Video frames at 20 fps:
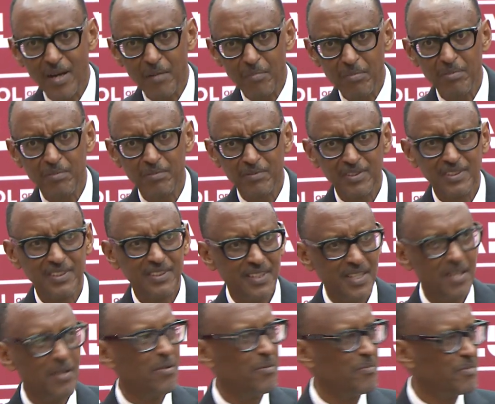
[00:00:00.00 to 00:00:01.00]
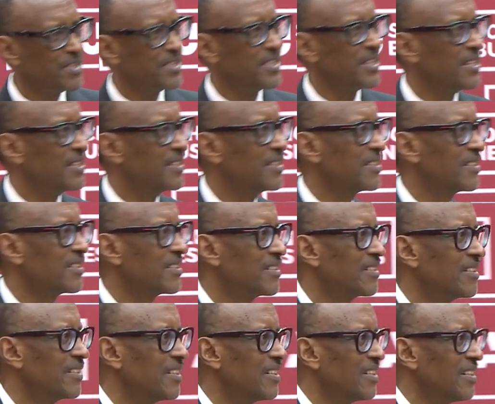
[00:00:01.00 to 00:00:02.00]
up in their homesteads.
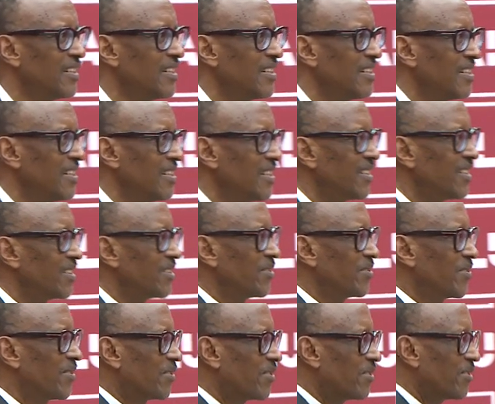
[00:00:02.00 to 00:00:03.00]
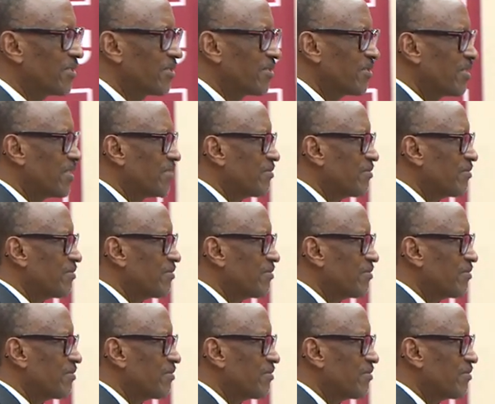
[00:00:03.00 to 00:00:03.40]
You'd go to